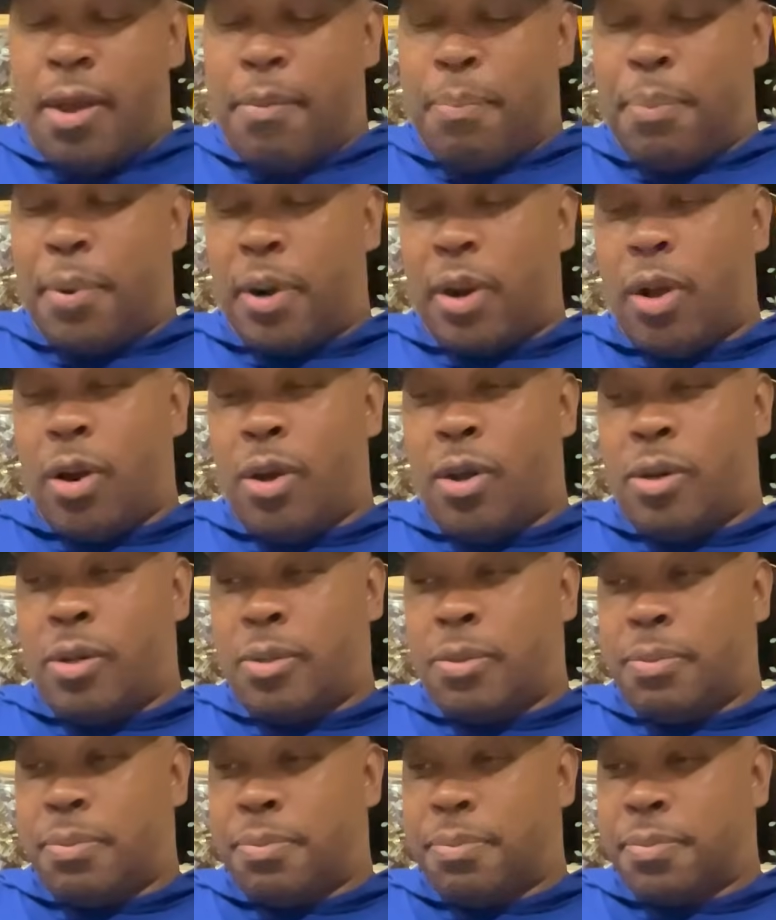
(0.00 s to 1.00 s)
But,
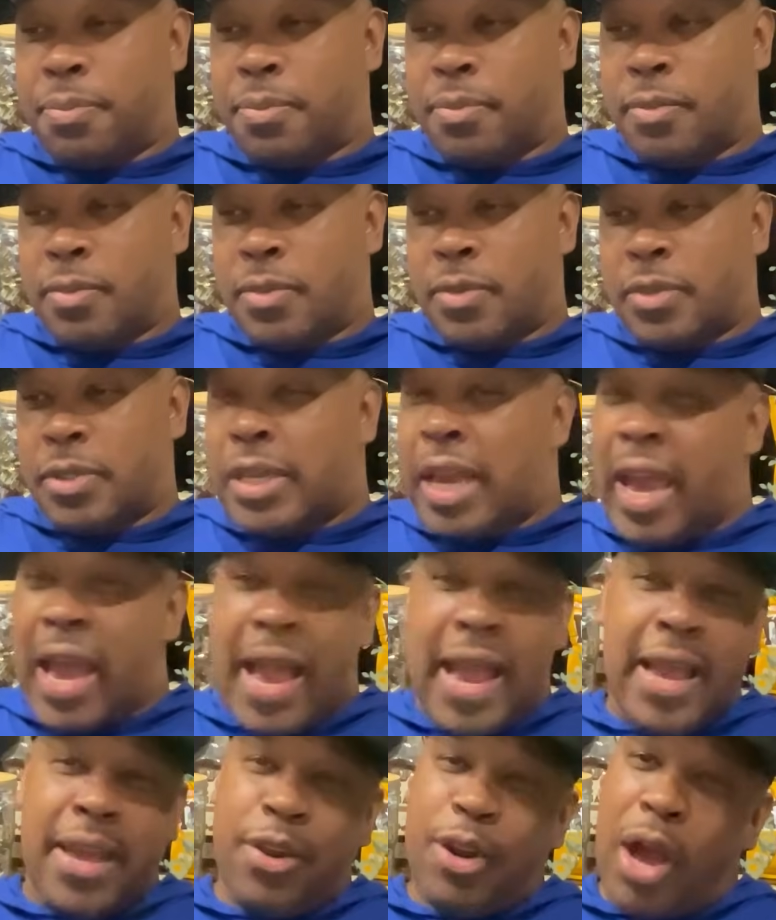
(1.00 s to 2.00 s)

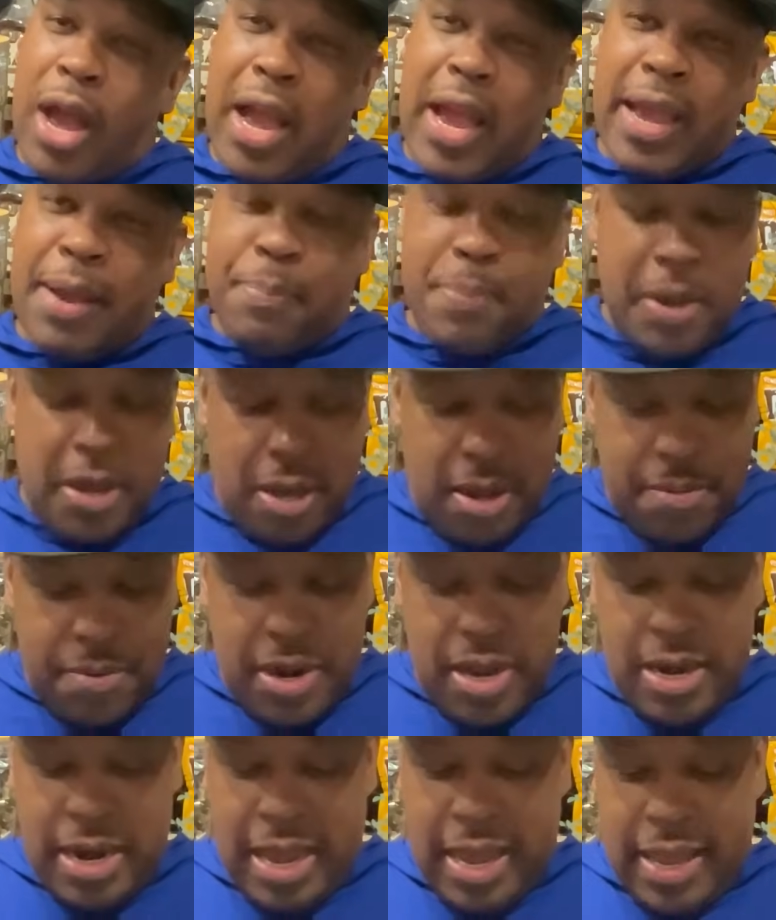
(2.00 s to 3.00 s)
I ain't pick up
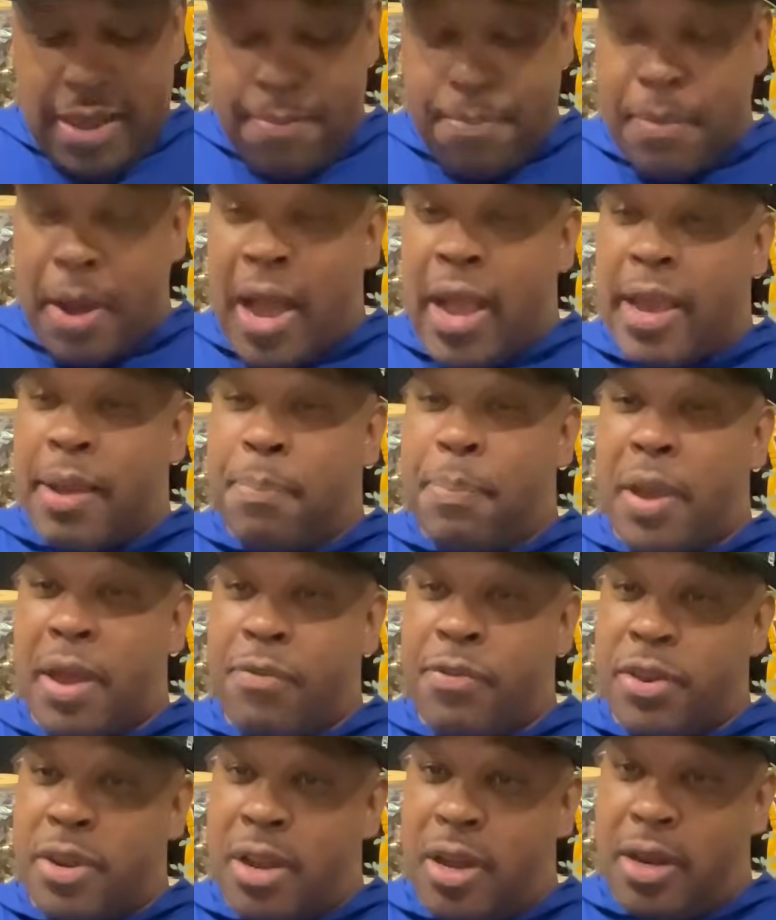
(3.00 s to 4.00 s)
nothing, I ain't pay
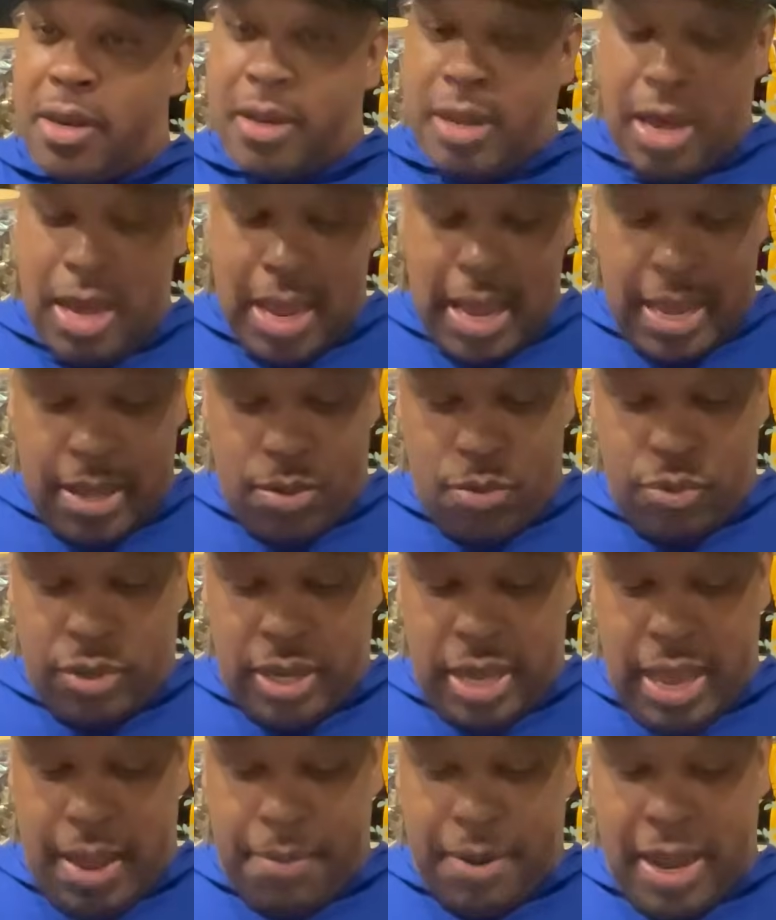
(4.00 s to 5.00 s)
for nothing, I ain't gonna
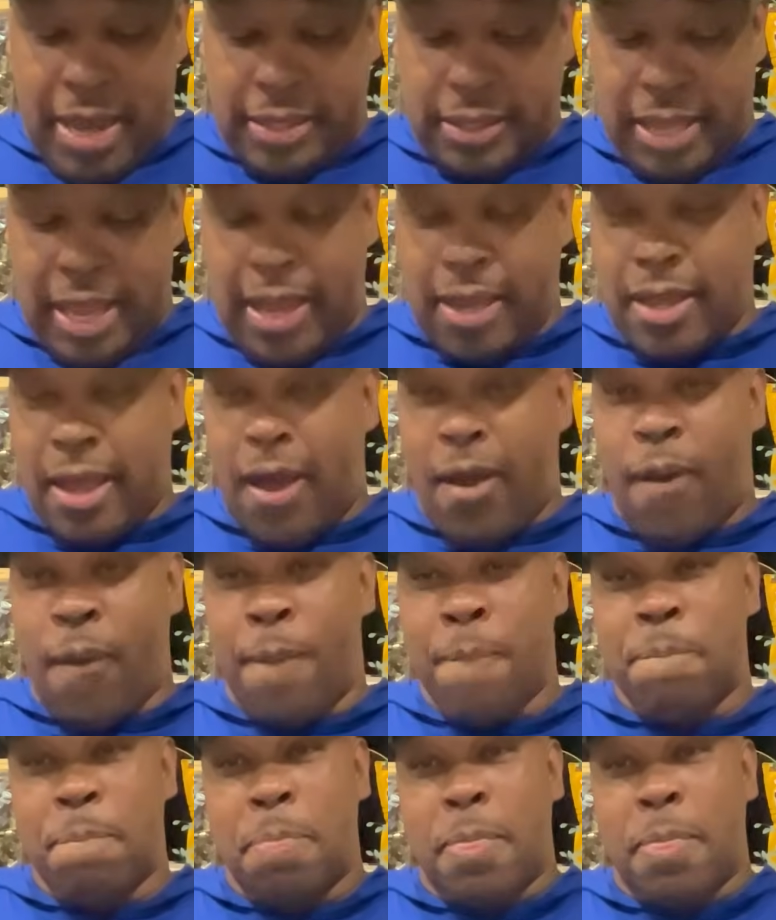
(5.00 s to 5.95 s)
cap like that, y'all.